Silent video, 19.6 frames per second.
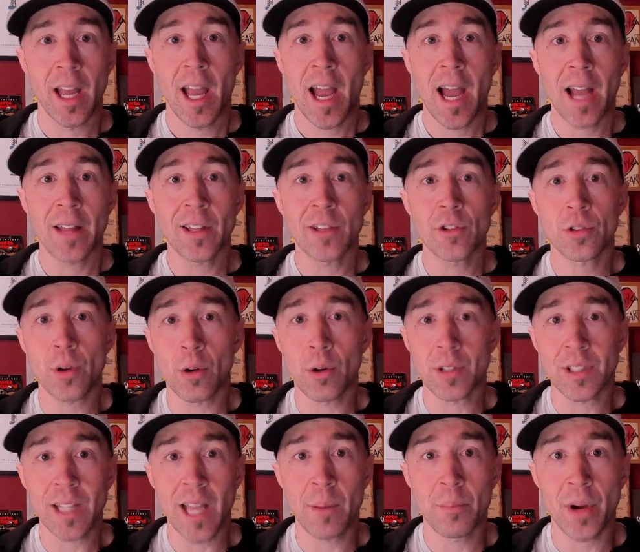And then
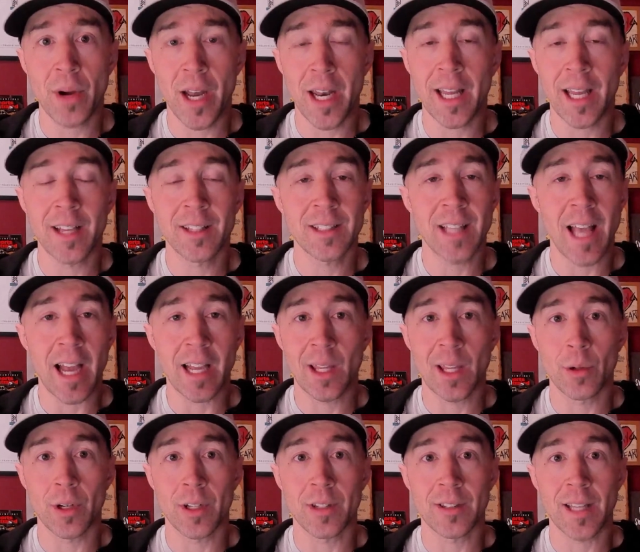strokes gained putting, exactly
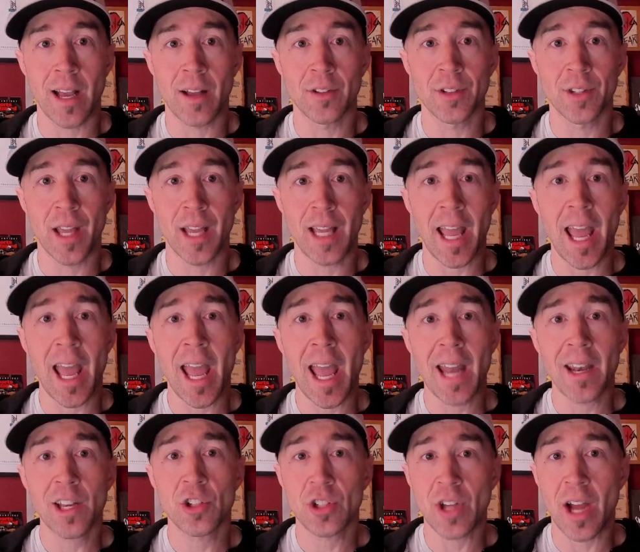what it sounds like.
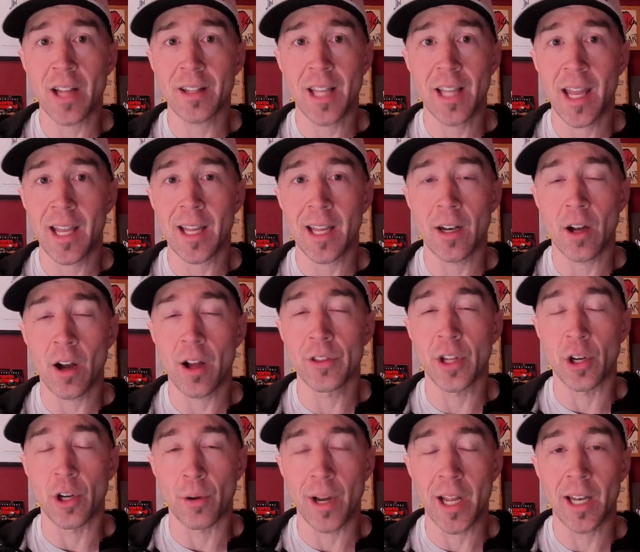Any shot taken on the
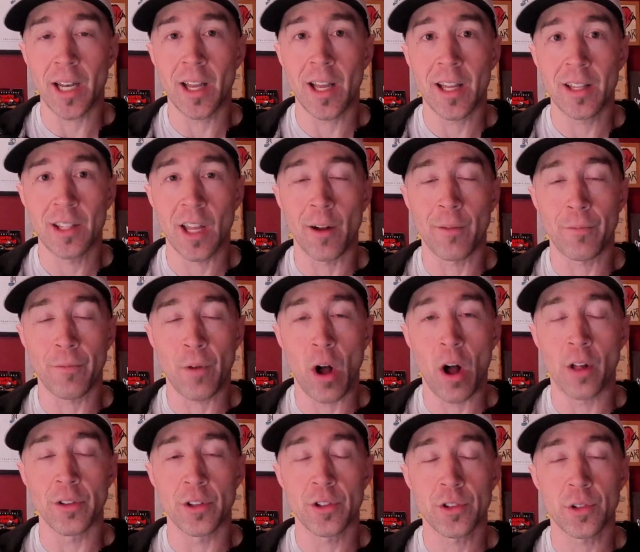green is going to
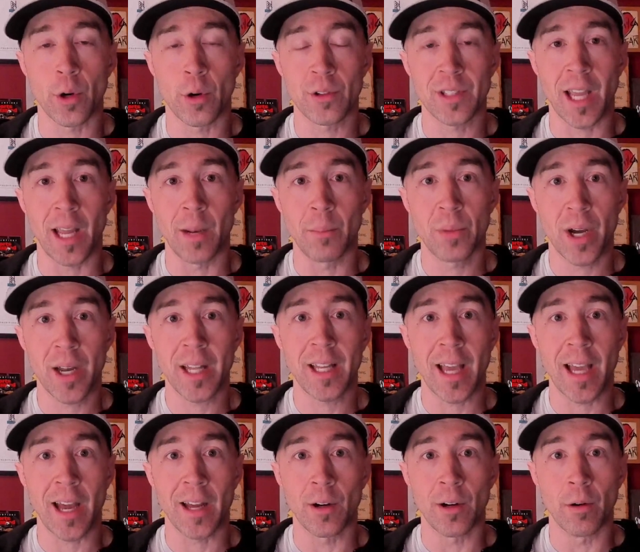fall in the strokes gained putting
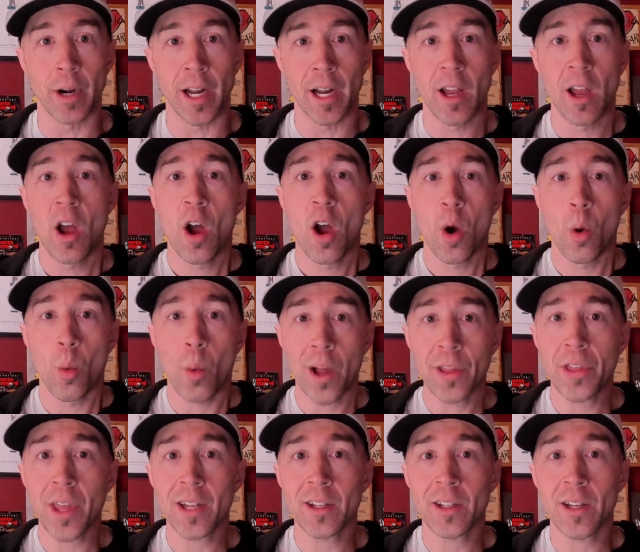category. One
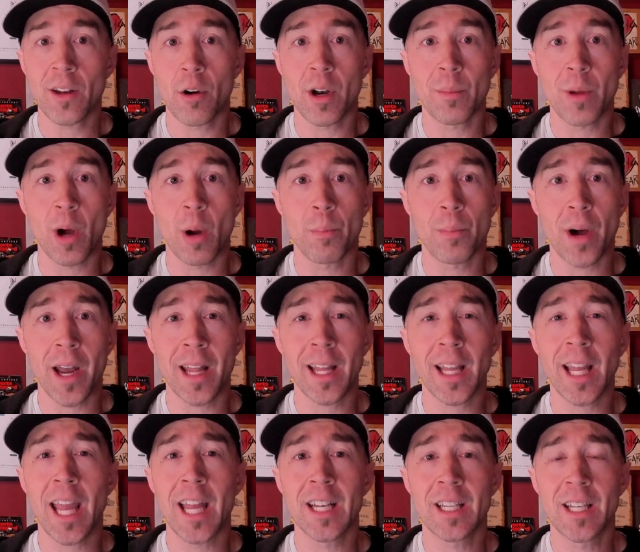thing to note about putting,
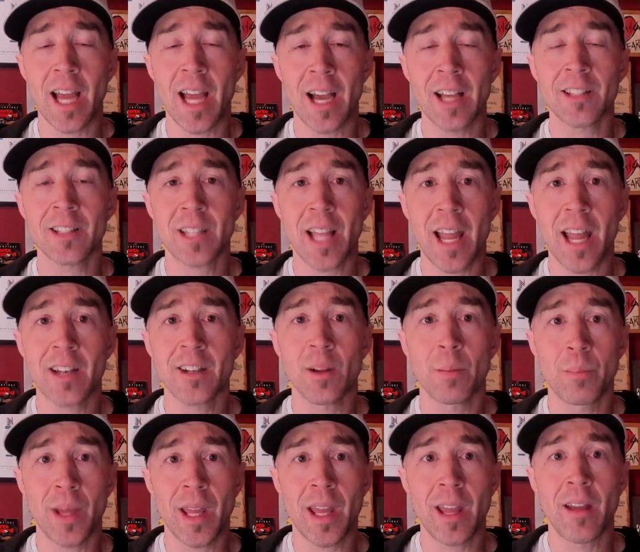it does tend to
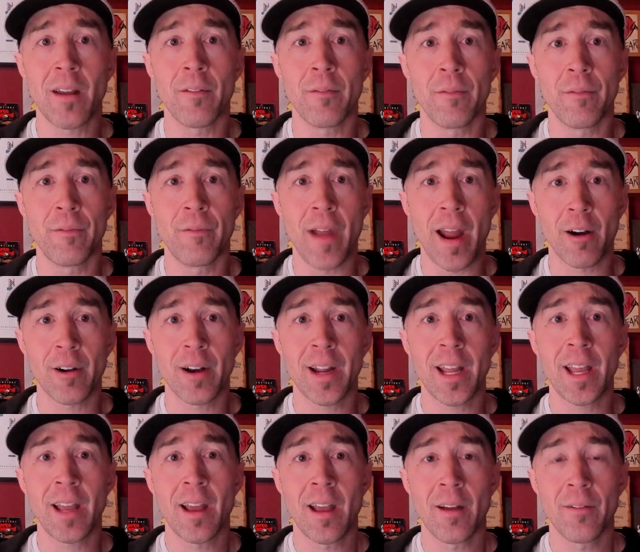be
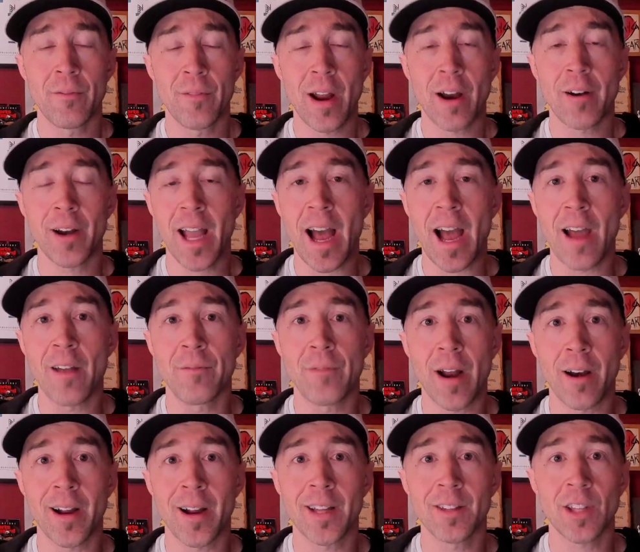very, very high
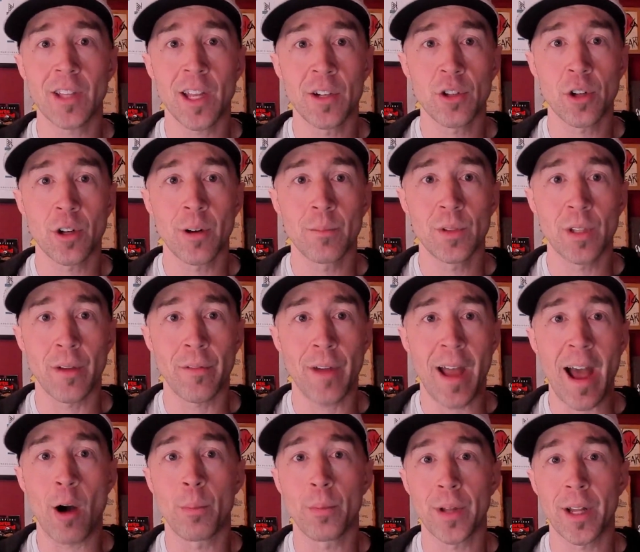variance in terms of
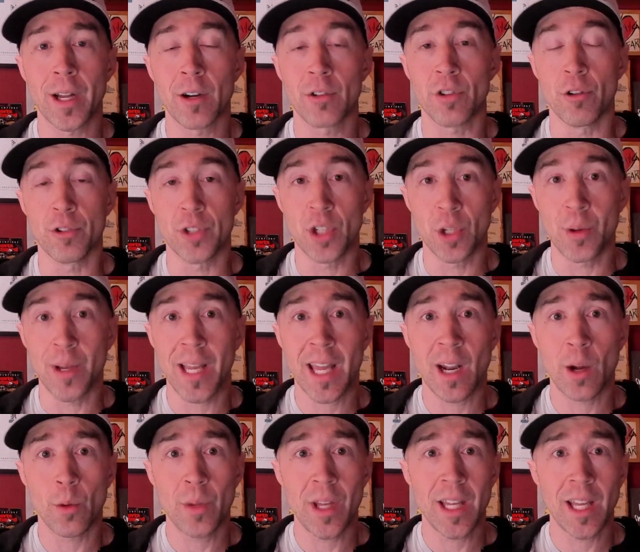how players are doing
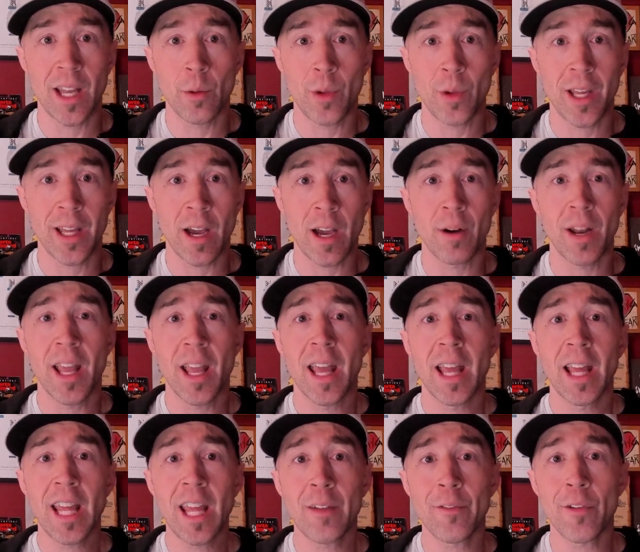it week in, week out.
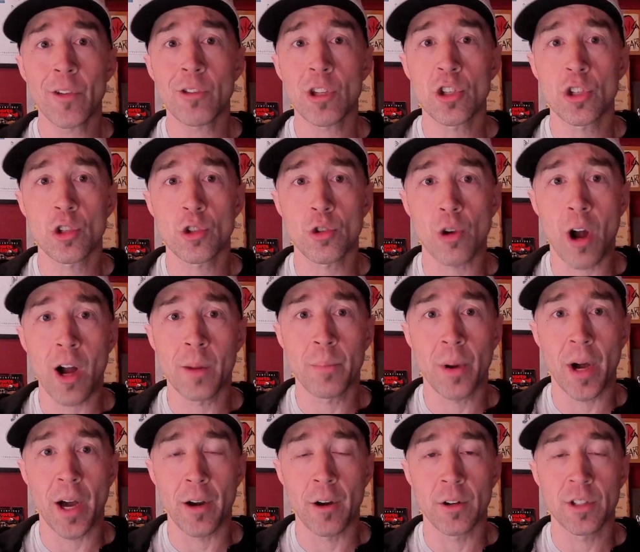Even the strong
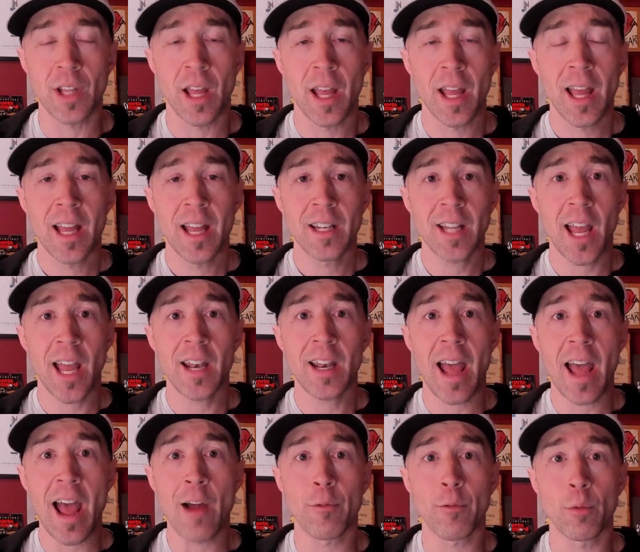putters tend to
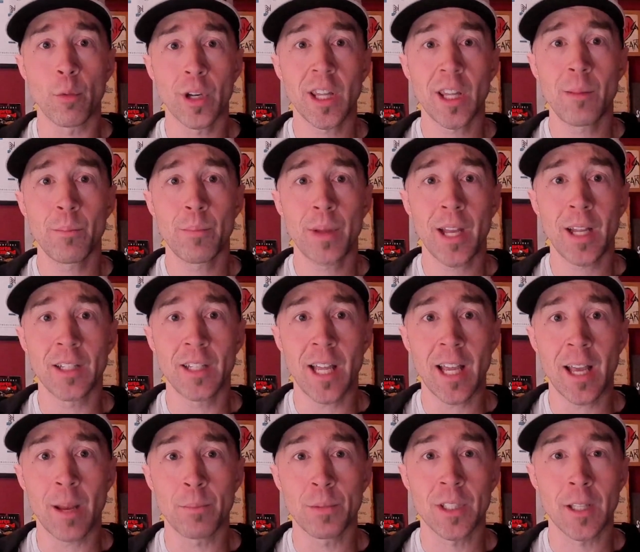have really big
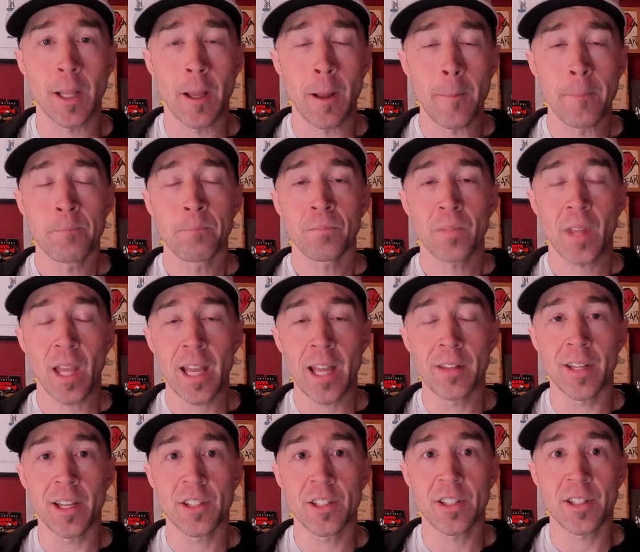dips in
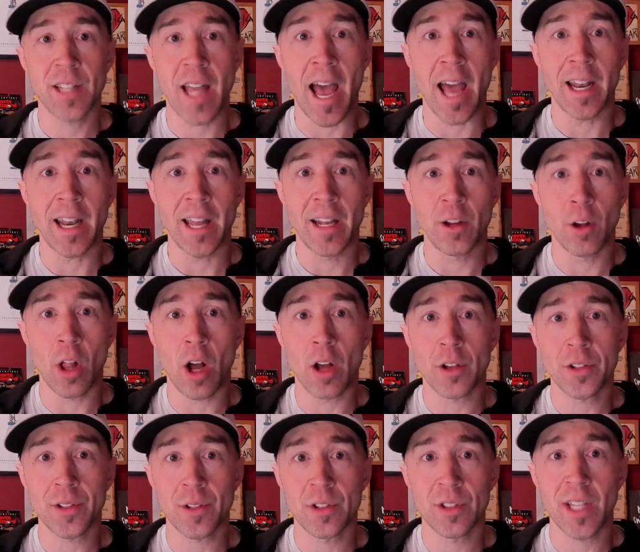this stat. And you'll
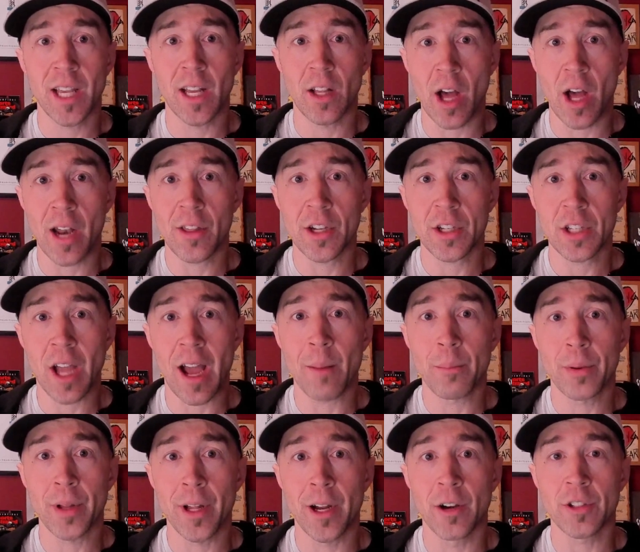also see a lot of the
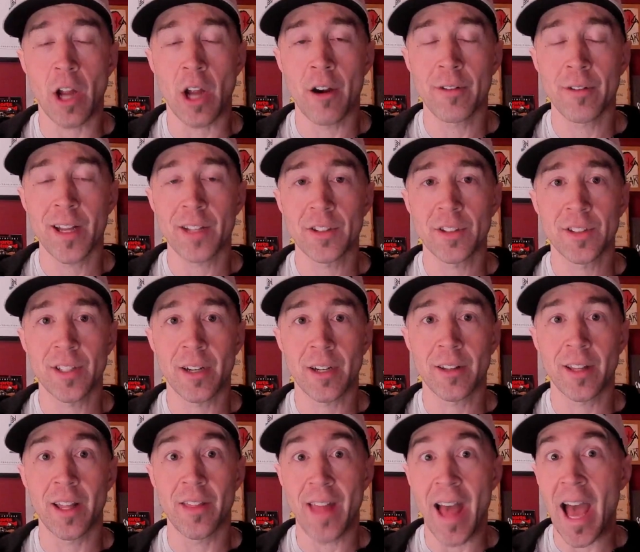top players aren't
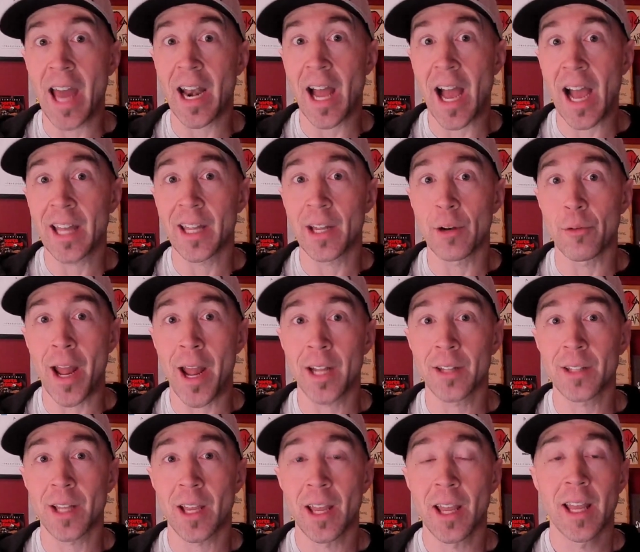necessarily that highly
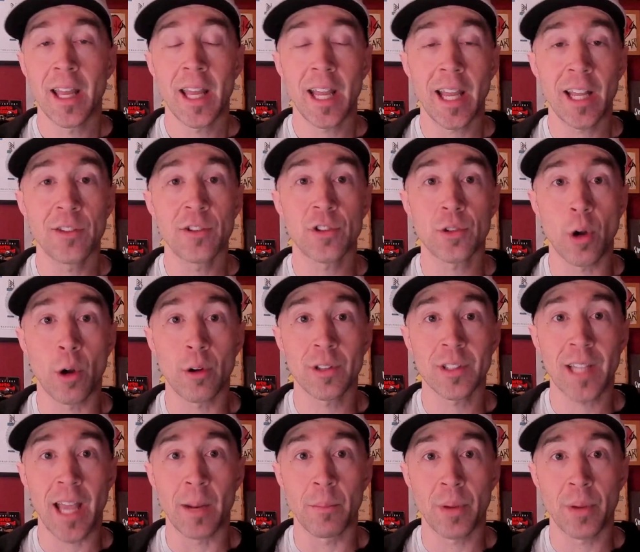ranked in strokes
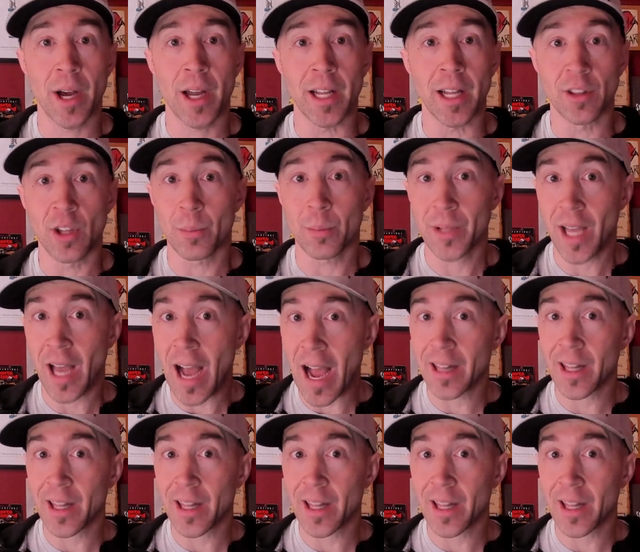gained putting. They'll be highly